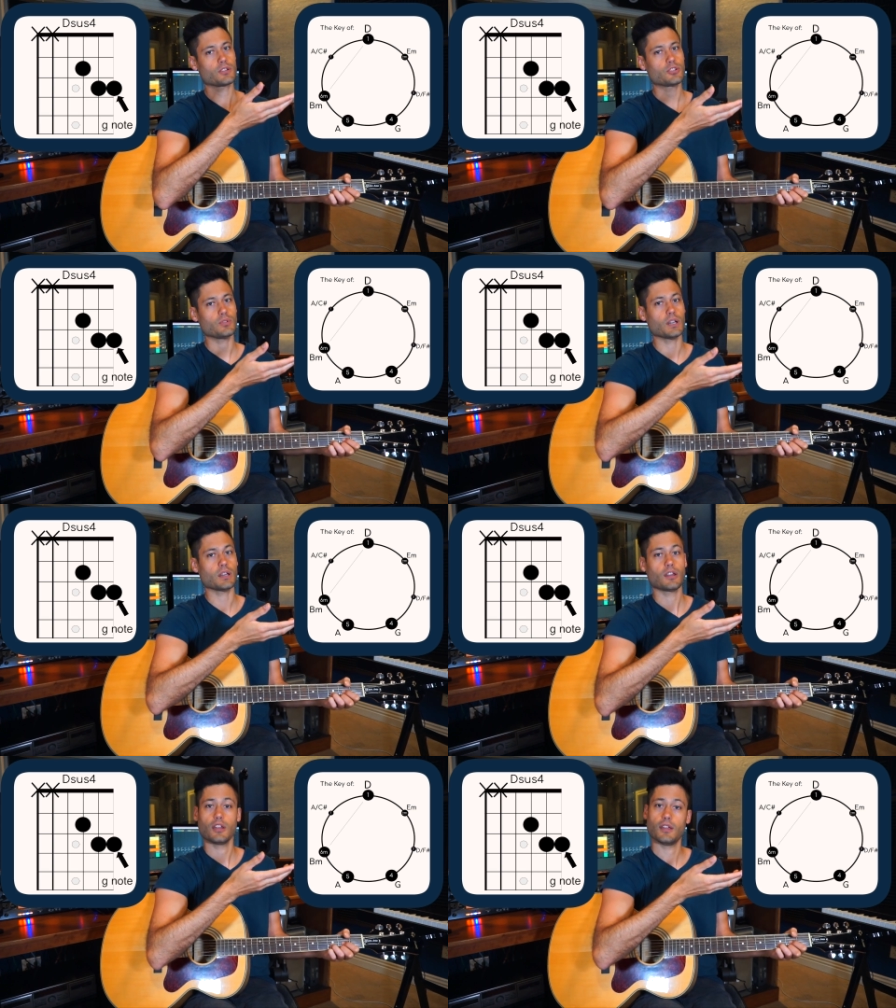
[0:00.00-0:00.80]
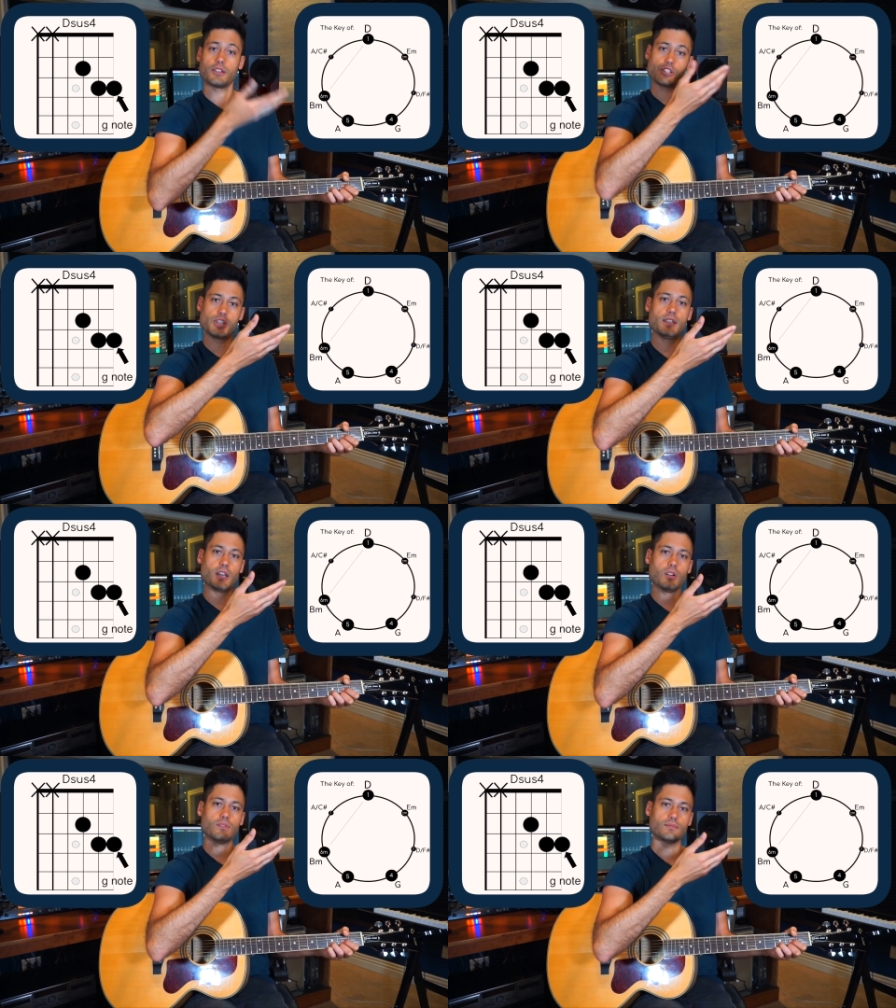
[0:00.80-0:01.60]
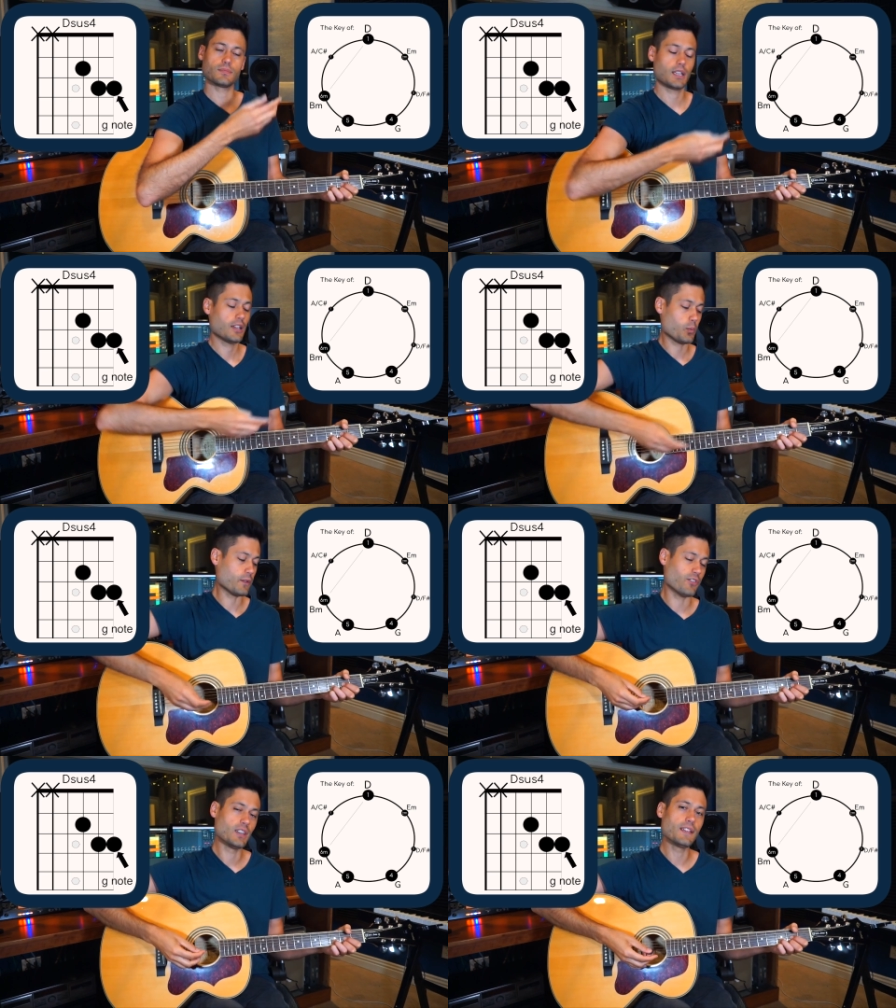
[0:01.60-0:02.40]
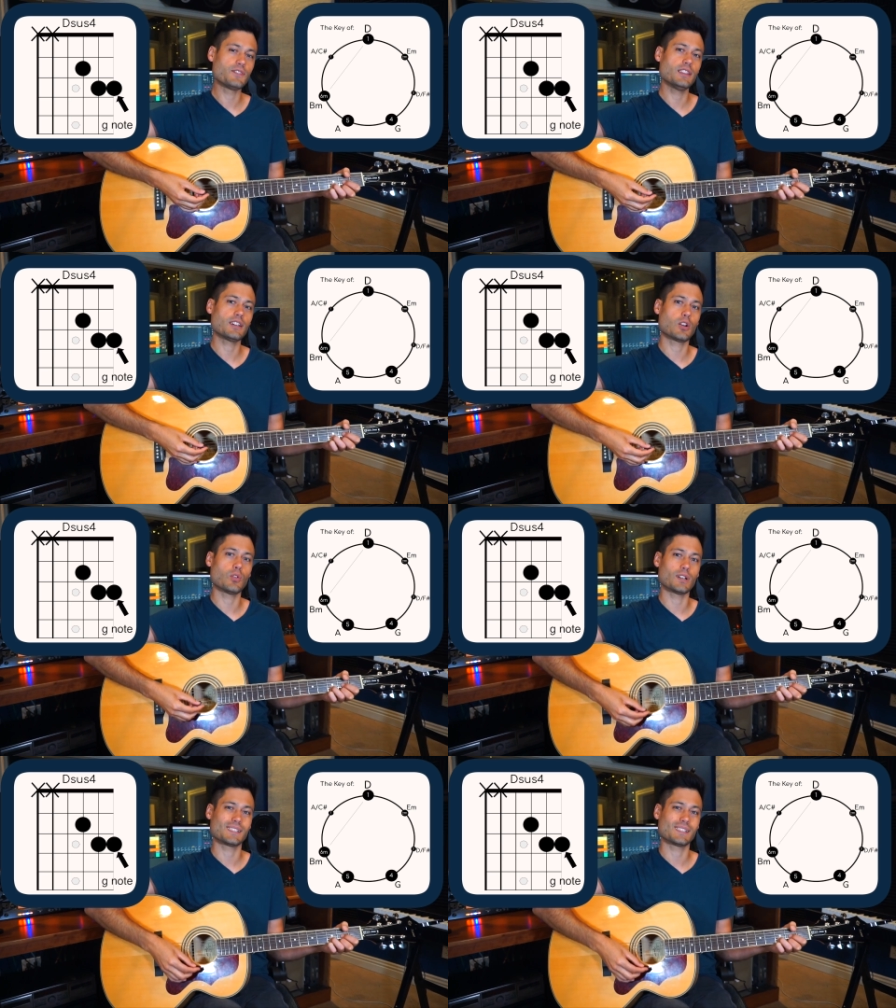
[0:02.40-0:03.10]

to a G note. We've lifted the chord,